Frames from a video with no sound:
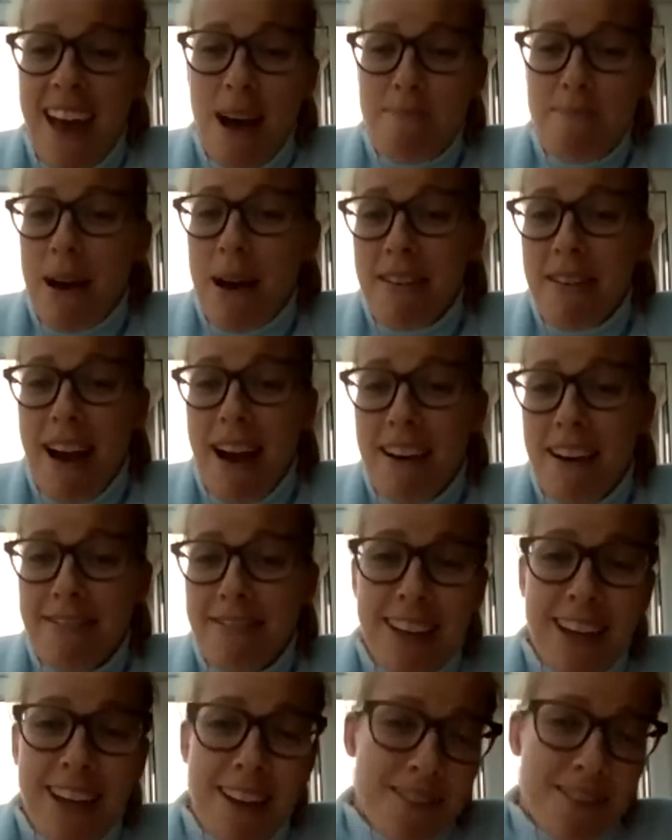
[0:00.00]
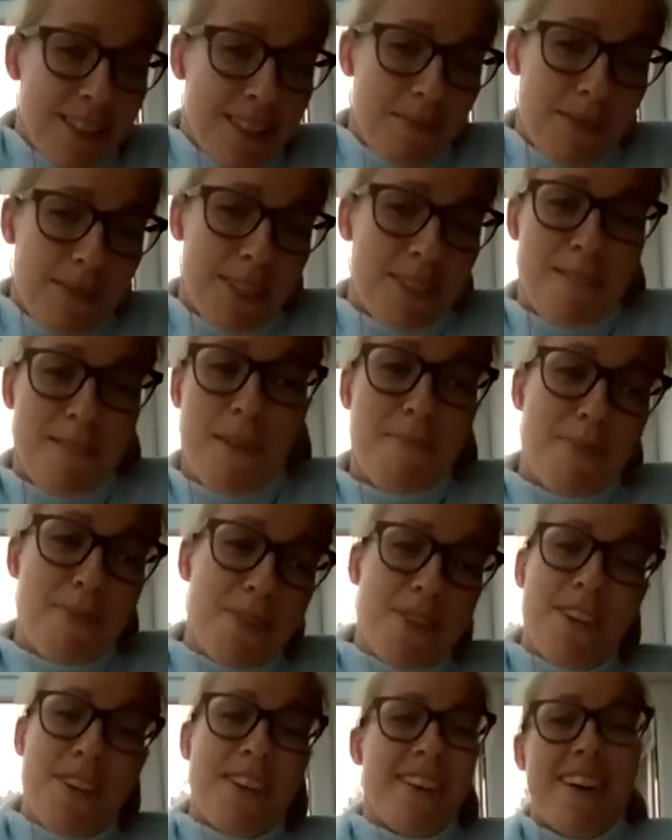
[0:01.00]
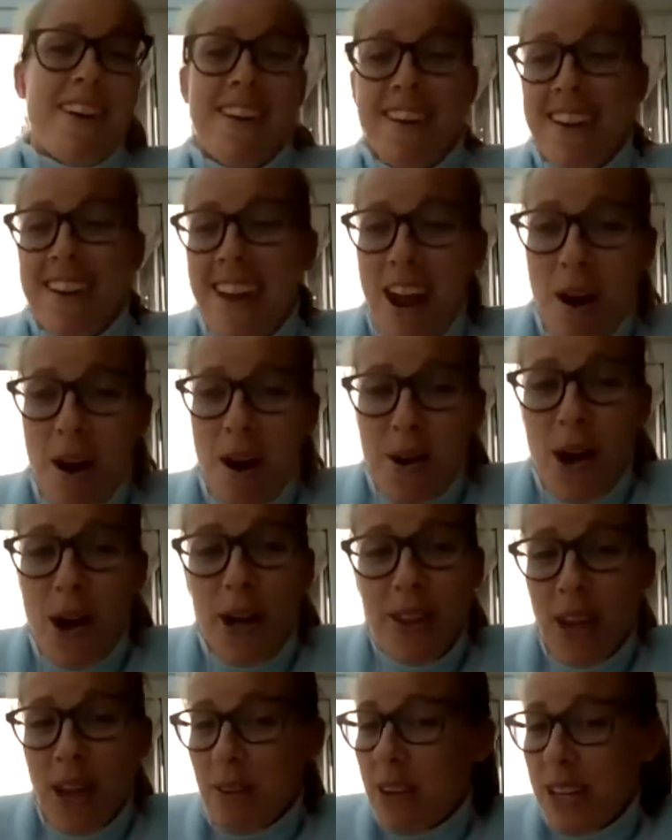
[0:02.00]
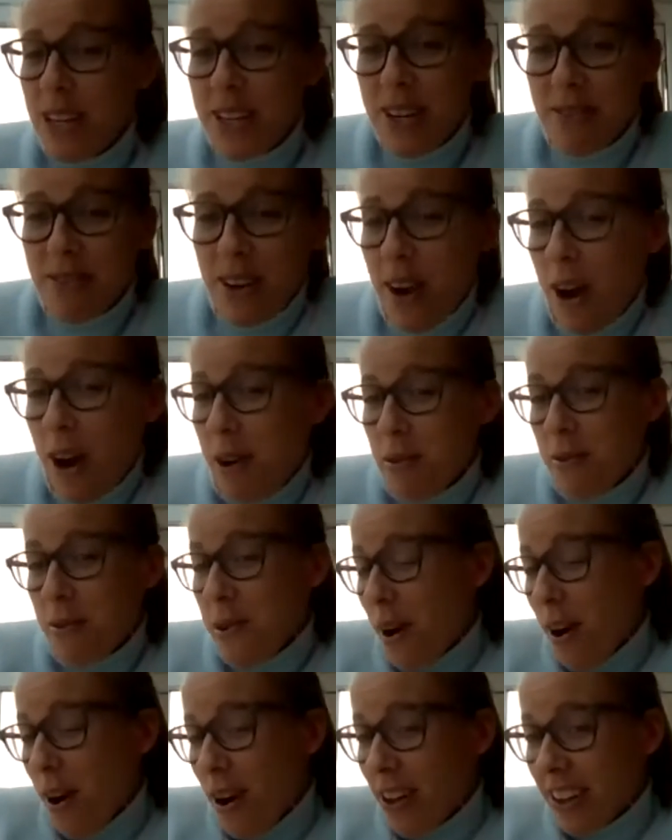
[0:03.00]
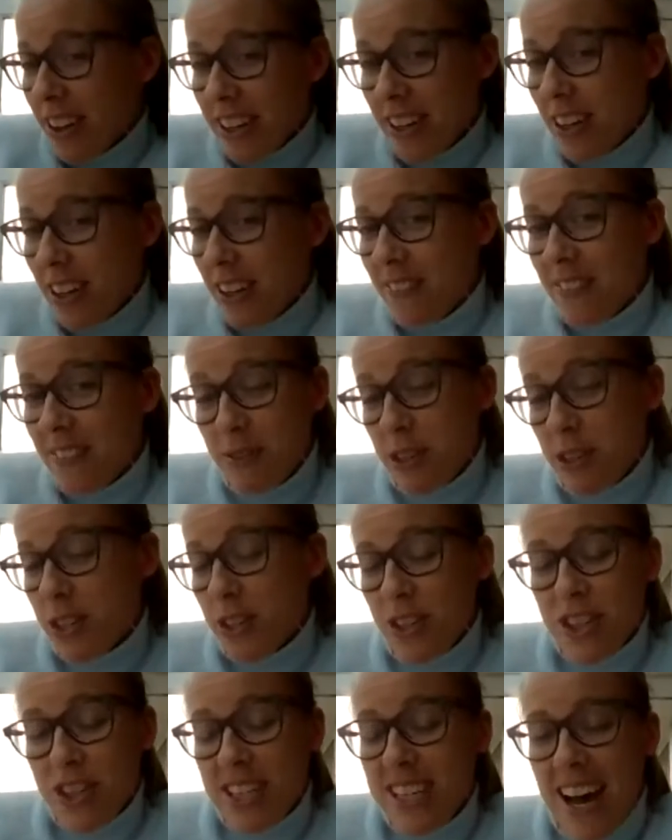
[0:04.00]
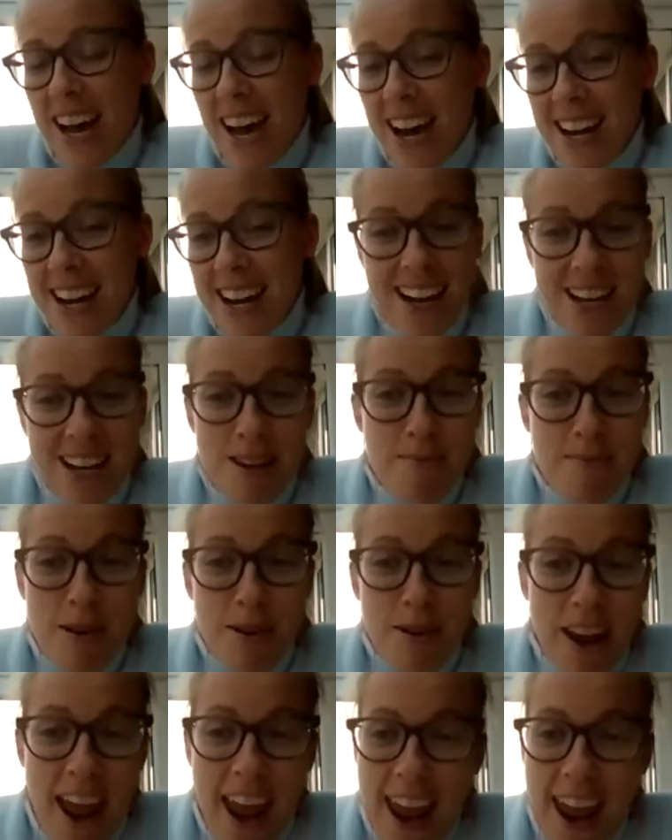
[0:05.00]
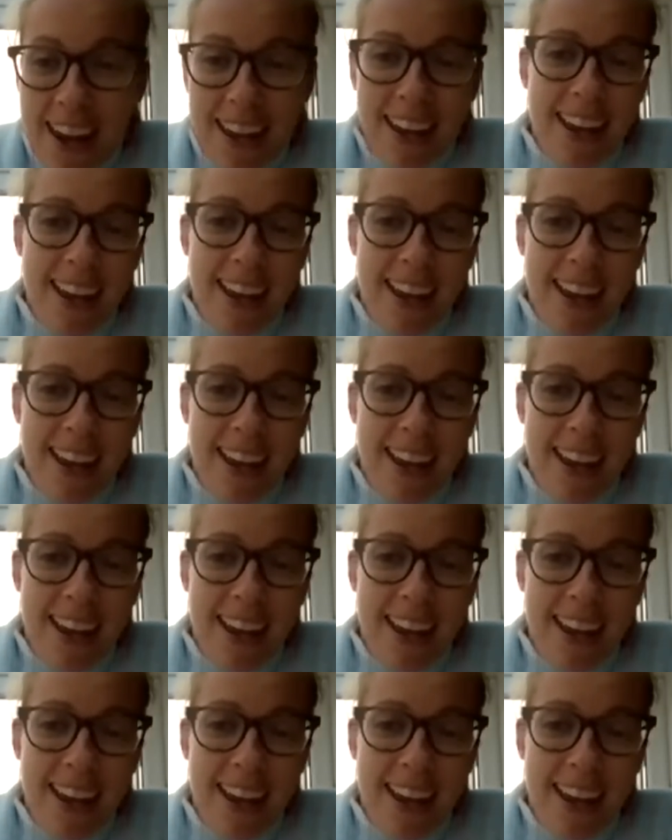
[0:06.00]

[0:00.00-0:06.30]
a para athlete of some description, and we all know each other. We're all, we're such a tight knit community.